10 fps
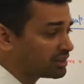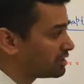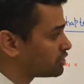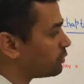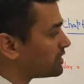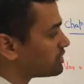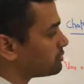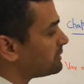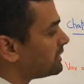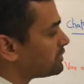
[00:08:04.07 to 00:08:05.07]
So what is
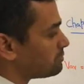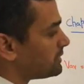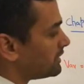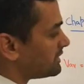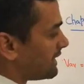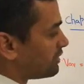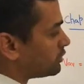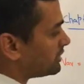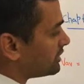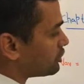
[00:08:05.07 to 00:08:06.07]
speed? Speed is
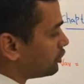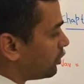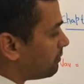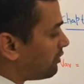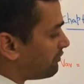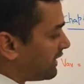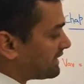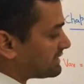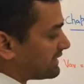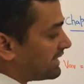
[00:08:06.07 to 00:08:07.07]
actually the slope of
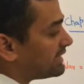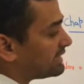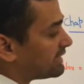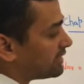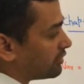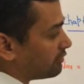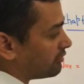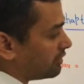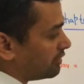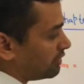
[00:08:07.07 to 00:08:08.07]
S and T curve.
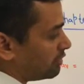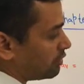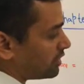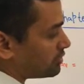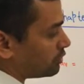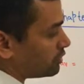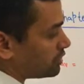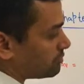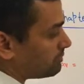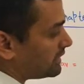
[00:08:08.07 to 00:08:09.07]
Okay, so the
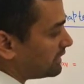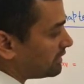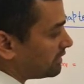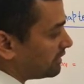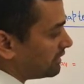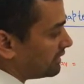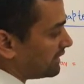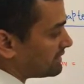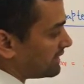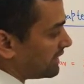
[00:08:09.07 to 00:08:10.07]
speed,
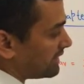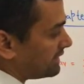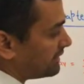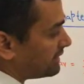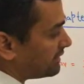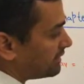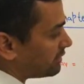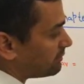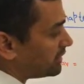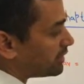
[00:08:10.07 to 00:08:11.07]
let's say at an
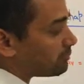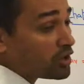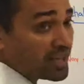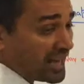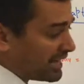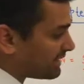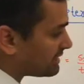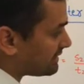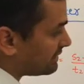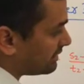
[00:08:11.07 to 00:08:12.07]
intermediate point
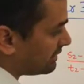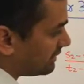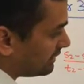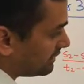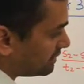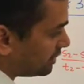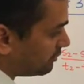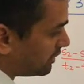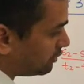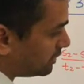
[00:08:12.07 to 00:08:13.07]
x, is
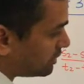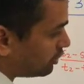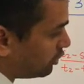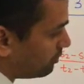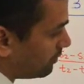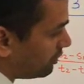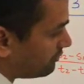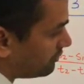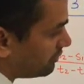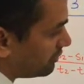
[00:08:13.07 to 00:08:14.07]
equal to the slope
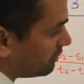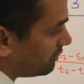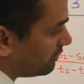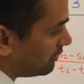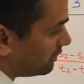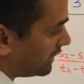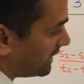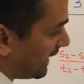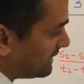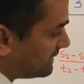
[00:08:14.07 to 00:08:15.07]
of the
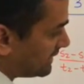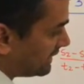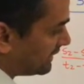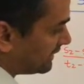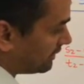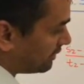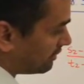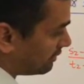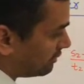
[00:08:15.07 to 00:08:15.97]
tangent there.